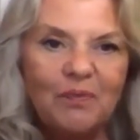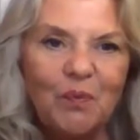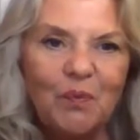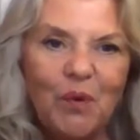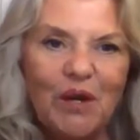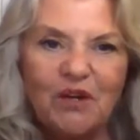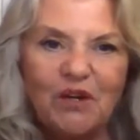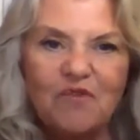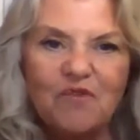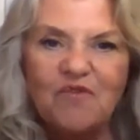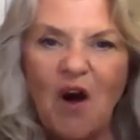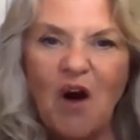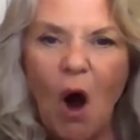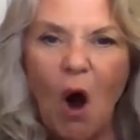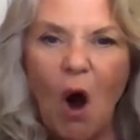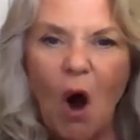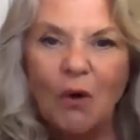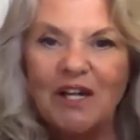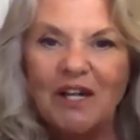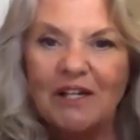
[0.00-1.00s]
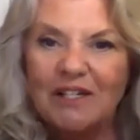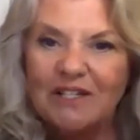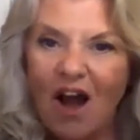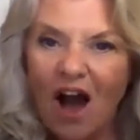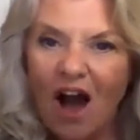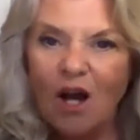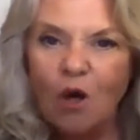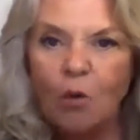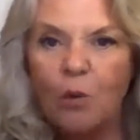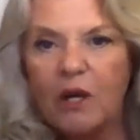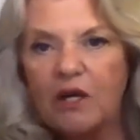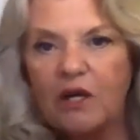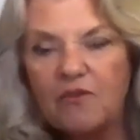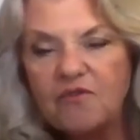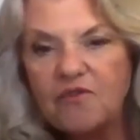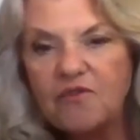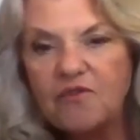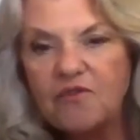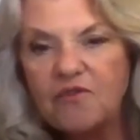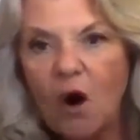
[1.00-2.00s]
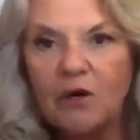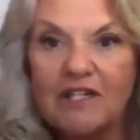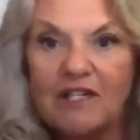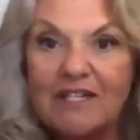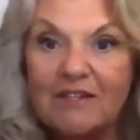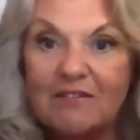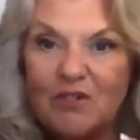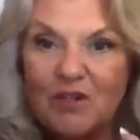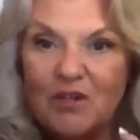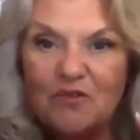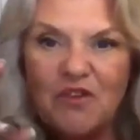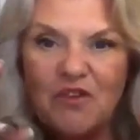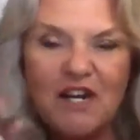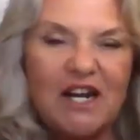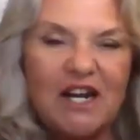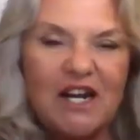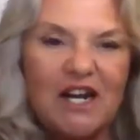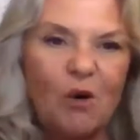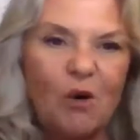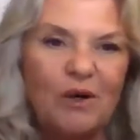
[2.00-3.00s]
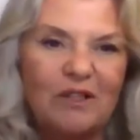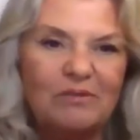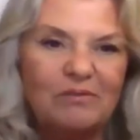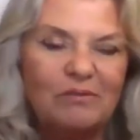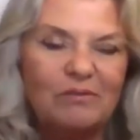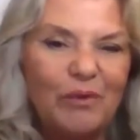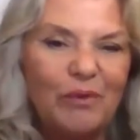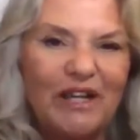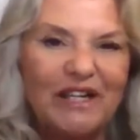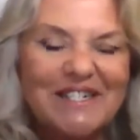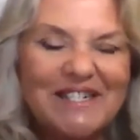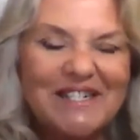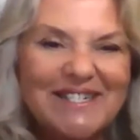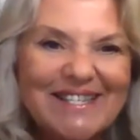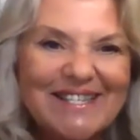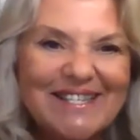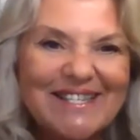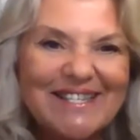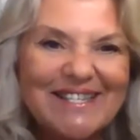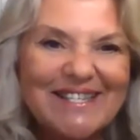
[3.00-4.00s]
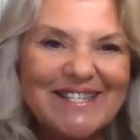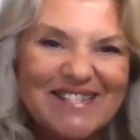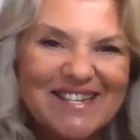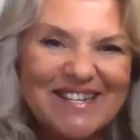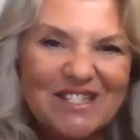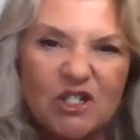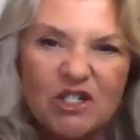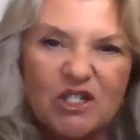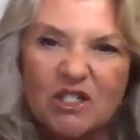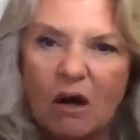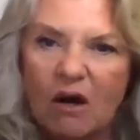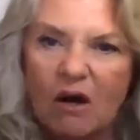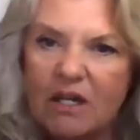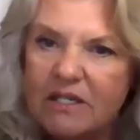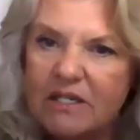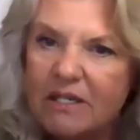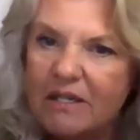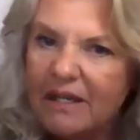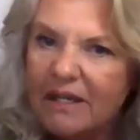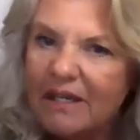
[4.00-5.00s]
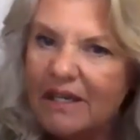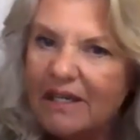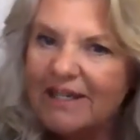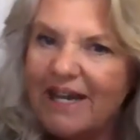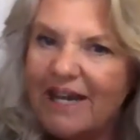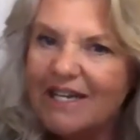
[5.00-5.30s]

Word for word: Yeah. We can phone and talk. We can phone and do video, and we can just leave messages. So it's